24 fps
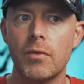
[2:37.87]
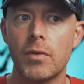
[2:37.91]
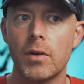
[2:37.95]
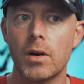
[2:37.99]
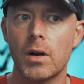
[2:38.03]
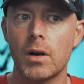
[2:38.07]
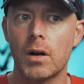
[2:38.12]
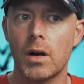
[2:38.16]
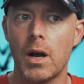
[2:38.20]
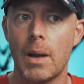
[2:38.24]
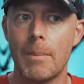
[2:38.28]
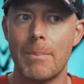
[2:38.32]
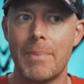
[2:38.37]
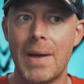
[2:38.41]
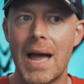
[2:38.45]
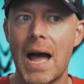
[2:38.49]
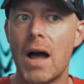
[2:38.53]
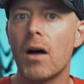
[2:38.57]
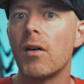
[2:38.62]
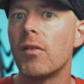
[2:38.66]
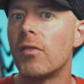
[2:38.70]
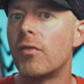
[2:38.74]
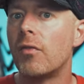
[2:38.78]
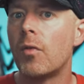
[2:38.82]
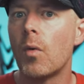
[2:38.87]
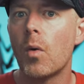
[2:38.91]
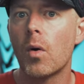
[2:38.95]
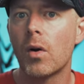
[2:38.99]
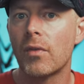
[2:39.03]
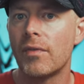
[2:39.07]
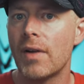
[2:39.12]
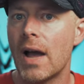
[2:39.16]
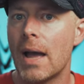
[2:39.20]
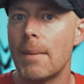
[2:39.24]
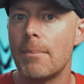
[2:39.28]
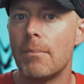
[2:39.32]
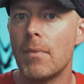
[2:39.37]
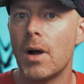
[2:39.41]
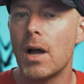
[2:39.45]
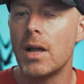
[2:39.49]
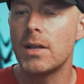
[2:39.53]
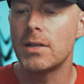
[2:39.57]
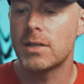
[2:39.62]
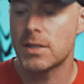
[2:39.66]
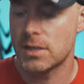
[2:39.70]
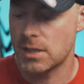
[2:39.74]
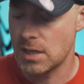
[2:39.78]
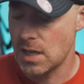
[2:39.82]
for about 4 or 5
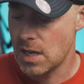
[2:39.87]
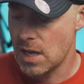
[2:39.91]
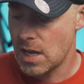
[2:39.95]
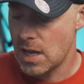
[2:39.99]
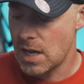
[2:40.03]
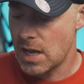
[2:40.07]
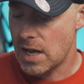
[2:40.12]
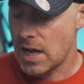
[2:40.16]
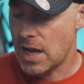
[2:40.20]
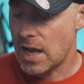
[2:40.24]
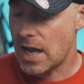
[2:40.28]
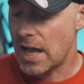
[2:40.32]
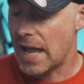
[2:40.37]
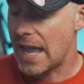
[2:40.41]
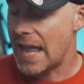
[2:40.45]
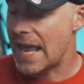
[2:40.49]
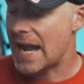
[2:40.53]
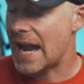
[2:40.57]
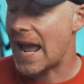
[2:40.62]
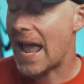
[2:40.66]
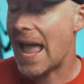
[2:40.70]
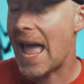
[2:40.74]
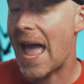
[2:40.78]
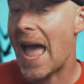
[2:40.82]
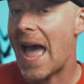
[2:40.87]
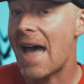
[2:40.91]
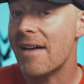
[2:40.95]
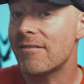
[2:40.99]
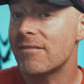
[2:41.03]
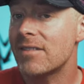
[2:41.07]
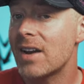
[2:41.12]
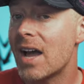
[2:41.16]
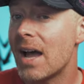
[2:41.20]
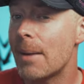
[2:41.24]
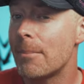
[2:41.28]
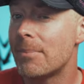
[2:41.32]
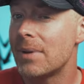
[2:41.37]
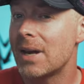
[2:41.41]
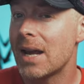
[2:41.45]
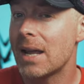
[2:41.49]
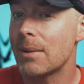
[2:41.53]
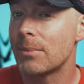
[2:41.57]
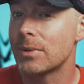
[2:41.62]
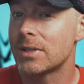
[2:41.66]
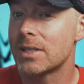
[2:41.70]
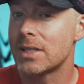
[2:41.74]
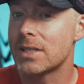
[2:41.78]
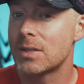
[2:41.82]
months, and I have not been
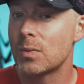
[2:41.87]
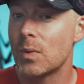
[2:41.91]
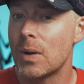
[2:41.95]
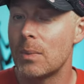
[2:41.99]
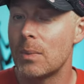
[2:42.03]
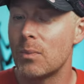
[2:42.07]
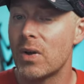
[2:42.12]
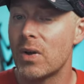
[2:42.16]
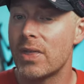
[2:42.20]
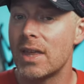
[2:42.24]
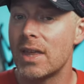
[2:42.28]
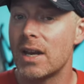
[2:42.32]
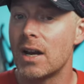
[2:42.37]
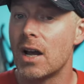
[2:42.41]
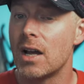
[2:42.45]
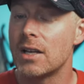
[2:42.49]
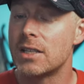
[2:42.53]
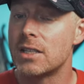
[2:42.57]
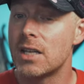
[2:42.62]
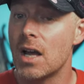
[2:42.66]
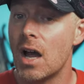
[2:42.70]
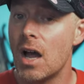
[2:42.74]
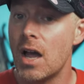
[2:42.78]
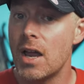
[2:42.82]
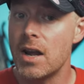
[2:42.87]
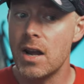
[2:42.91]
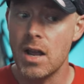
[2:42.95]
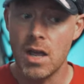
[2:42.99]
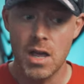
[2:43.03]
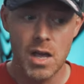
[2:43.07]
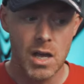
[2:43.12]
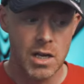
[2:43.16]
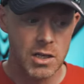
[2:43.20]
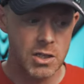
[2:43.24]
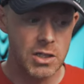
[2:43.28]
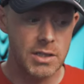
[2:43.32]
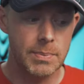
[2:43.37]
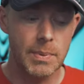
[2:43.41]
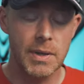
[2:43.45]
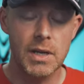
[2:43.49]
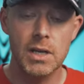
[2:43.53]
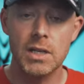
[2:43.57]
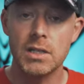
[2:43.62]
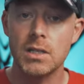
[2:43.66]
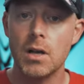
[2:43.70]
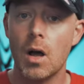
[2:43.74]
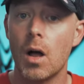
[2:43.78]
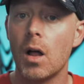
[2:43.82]
able to swim with it a ton just
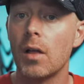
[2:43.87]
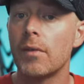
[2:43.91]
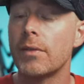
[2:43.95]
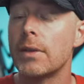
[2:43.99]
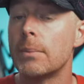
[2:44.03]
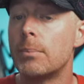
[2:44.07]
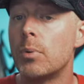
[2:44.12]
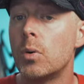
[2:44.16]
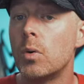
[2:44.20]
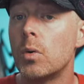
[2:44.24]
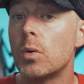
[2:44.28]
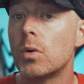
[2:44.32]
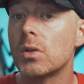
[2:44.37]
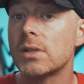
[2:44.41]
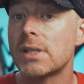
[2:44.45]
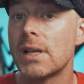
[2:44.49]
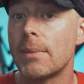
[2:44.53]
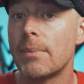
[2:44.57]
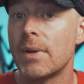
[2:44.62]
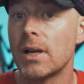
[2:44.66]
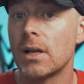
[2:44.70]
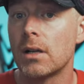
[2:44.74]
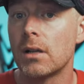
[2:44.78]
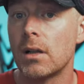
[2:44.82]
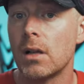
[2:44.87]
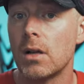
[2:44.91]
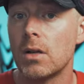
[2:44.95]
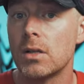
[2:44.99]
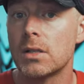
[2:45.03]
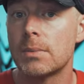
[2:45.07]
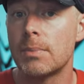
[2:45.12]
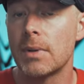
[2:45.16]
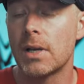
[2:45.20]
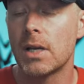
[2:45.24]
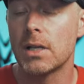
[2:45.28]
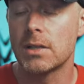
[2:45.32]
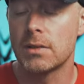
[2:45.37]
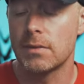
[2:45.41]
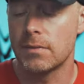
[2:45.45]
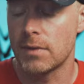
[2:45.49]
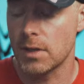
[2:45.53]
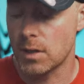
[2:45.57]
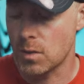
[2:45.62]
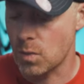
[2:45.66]
because all of the pools have been closed because of the